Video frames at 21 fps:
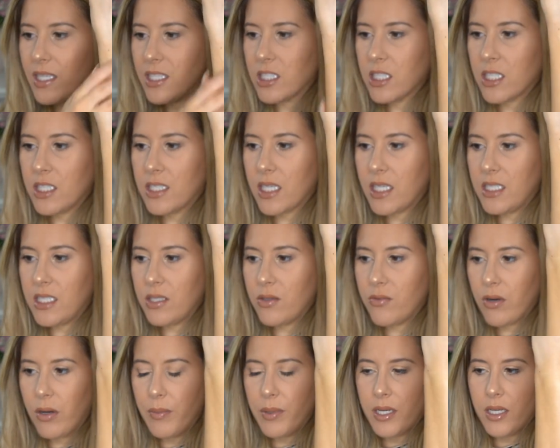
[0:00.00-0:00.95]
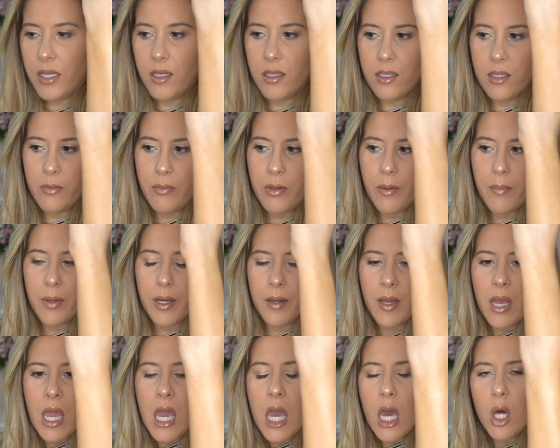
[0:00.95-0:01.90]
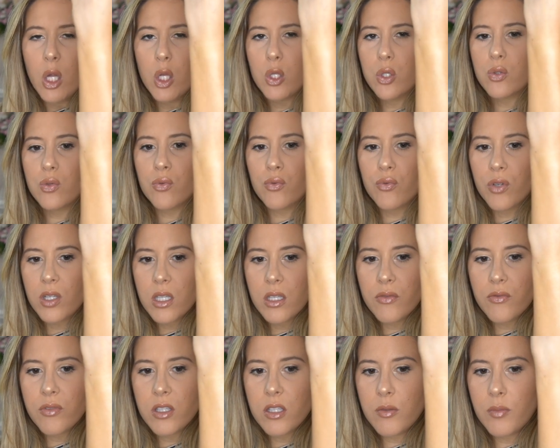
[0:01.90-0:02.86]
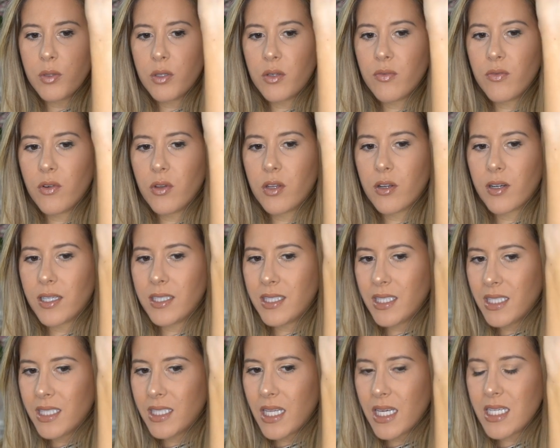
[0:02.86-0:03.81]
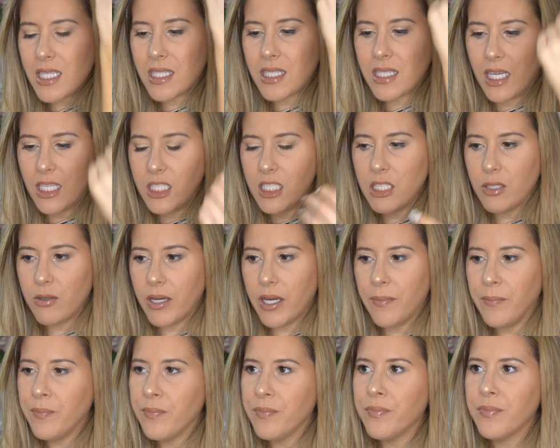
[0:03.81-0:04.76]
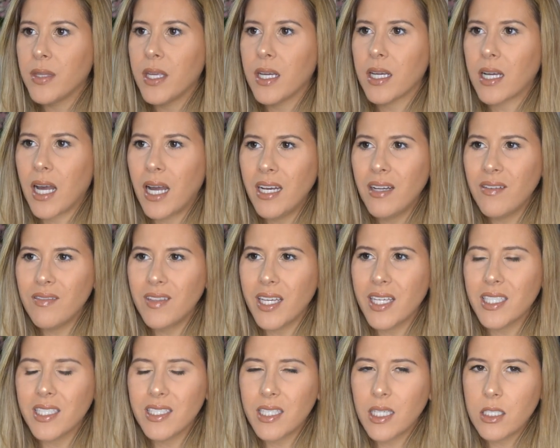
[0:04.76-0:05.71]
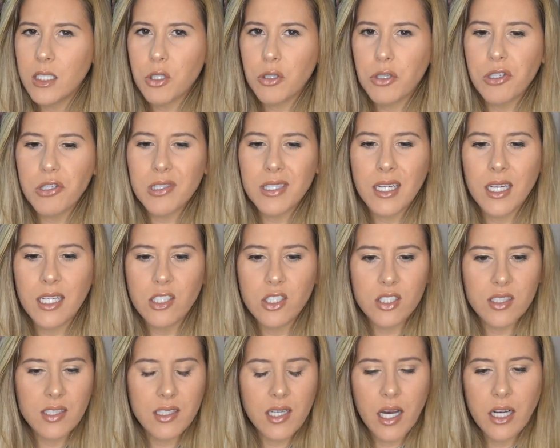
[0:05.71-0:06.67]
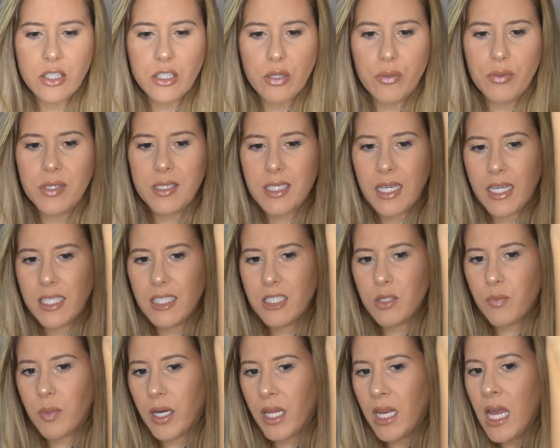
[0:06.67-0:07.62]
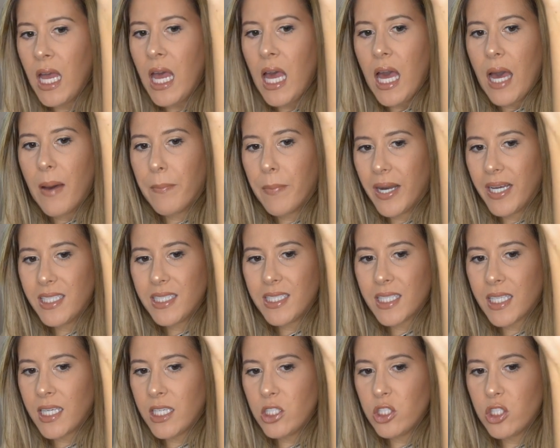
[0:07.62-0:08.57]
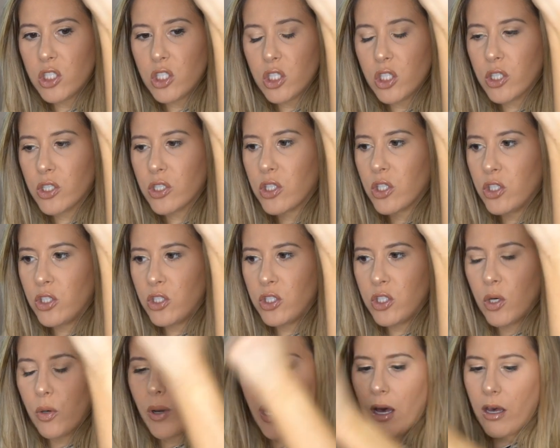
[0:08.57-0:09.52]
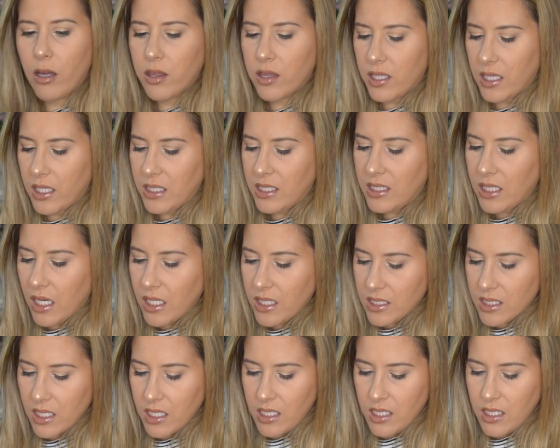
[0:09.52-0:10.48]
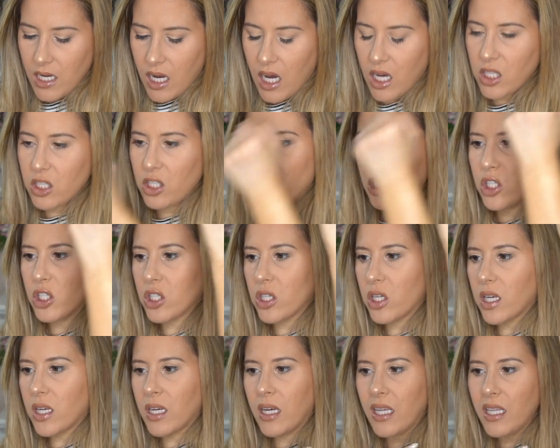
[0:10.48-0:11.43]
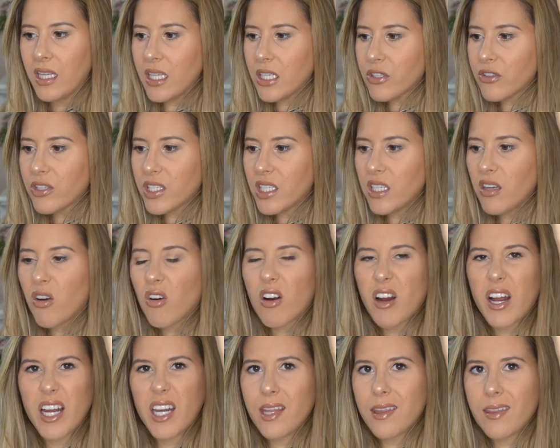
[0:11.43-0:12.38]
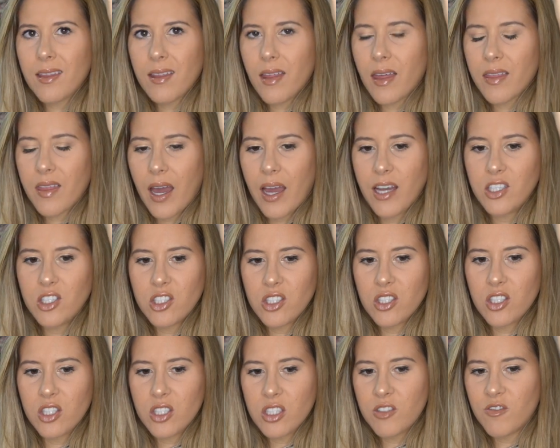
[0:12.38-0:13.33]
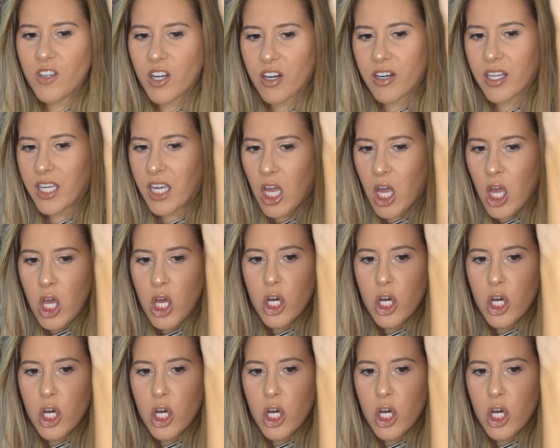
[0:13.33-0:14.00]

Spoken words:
that's because I did rub it in a little bit, but it looks really, really beautiful. There is a slight scent to it, kind of like a sunscreen scent, just not so intense, but my skin just looks so healthy. It does not look glittery or anything like that. It just looks very